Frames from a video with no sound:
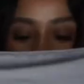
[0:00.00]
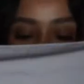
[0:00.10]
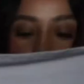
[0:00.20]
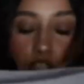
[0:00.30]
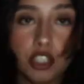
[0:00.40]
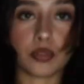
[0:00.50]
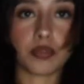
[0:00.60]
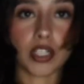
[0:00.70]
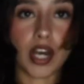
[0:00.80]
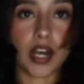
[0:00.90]
it's a
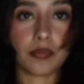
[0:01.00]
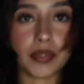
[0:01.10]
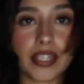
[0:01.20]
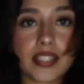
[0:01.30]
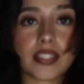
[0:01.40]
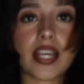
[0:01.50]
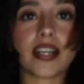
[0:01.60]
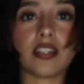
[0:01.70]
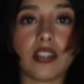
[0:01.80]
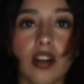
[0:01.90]
tube top but it's
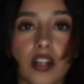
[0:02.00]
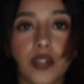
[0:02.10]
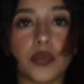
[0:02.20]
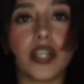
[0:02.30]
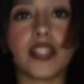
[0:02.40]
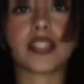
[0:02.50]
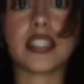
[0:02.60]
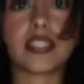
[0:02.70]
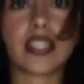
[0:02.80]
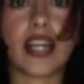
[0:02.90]
like a long one
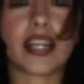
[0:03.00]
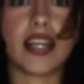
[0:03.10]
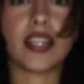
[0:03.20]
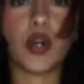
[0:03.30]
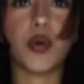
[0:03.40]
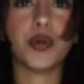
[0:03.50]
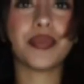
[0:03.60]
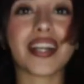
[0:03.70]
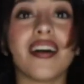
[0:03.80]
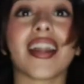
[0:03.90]
because i kind of oh
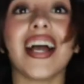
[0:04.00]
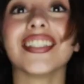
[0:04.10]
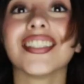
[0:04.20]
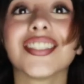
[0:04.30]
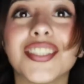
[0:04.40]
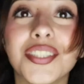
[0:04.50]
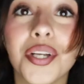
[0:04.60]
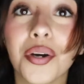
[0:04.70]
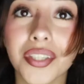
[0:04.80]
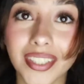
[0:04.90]
my god i just
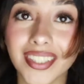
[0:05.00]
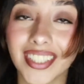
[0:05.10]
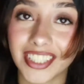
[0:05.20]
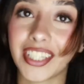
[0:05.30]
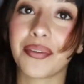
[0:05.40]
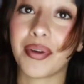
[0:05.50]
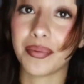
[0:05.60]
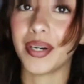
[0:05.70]
know this is gonna shape my